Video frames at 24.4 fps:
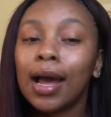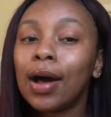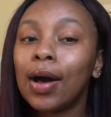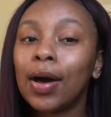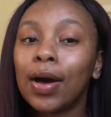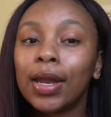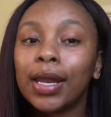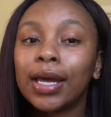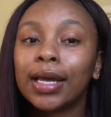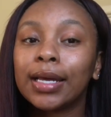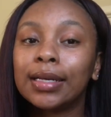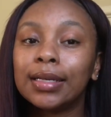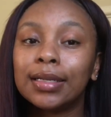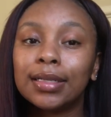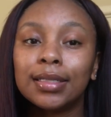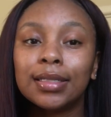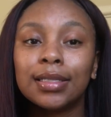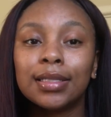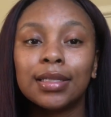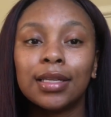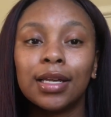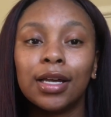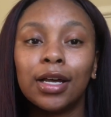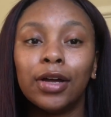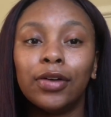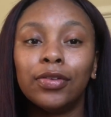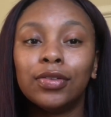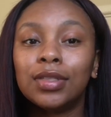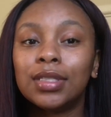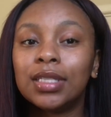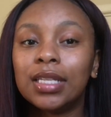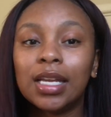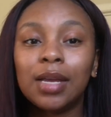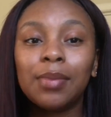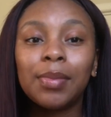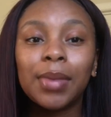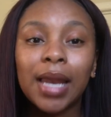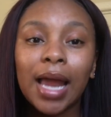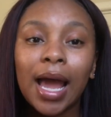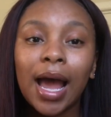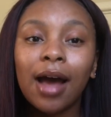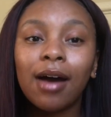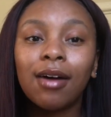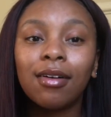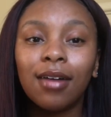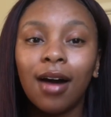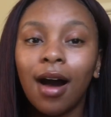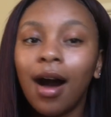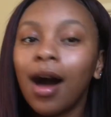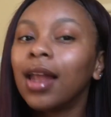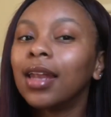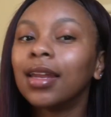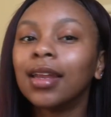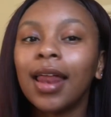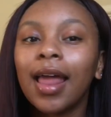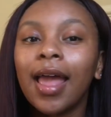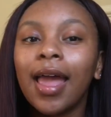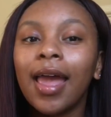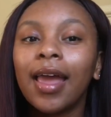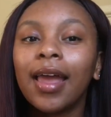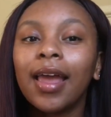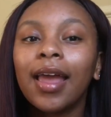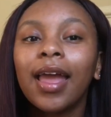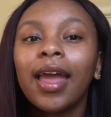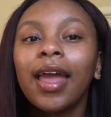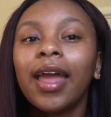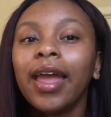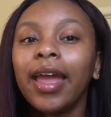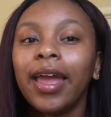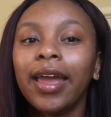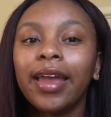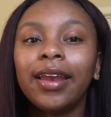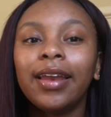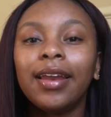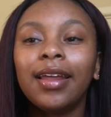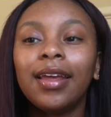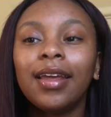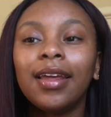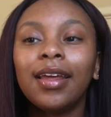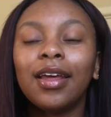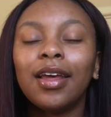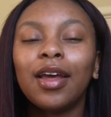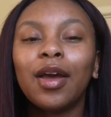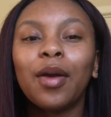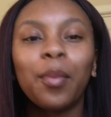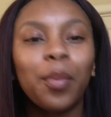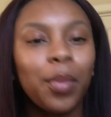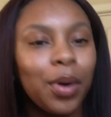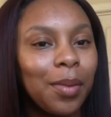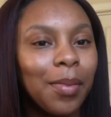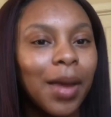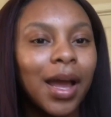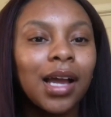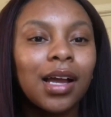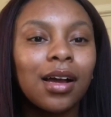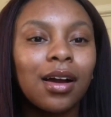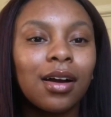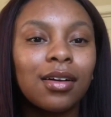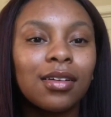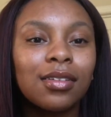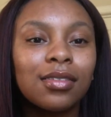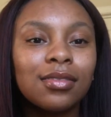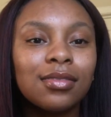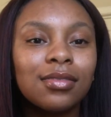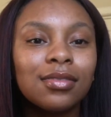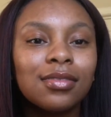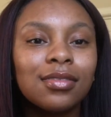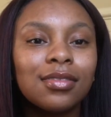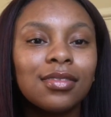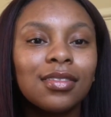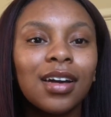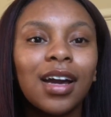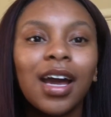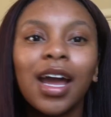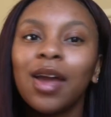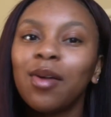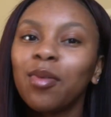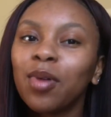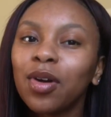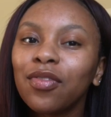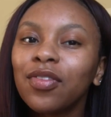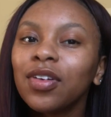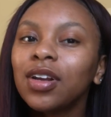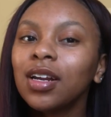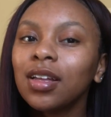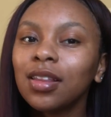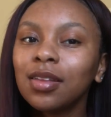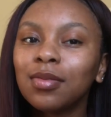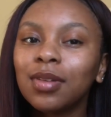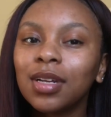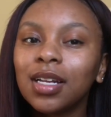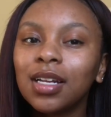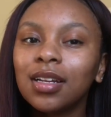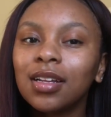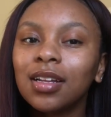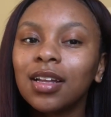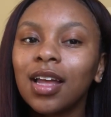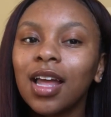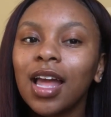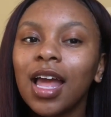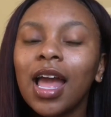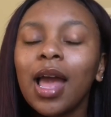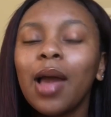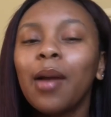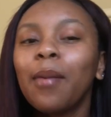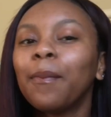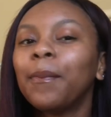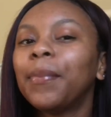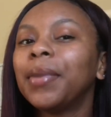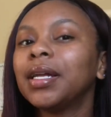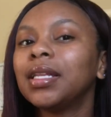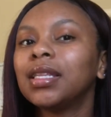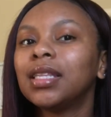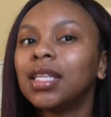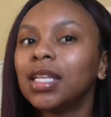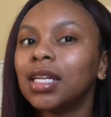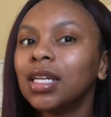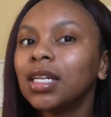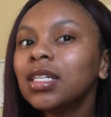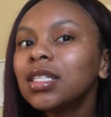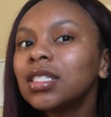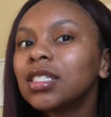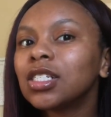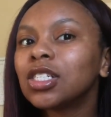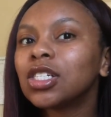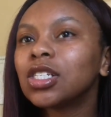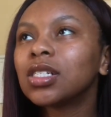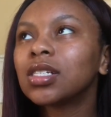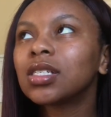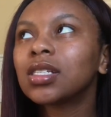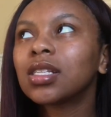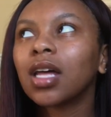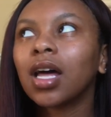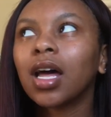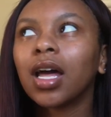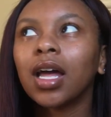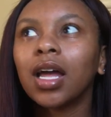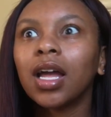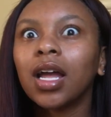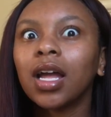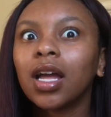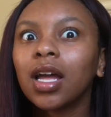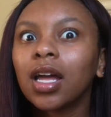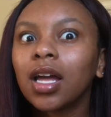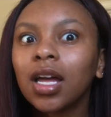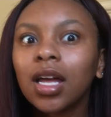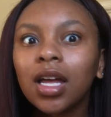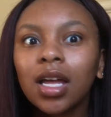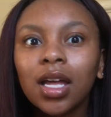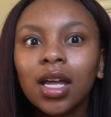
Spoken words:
all that good stuff, steam it out, all that, and then put it back on and wear for another week. But this is just like,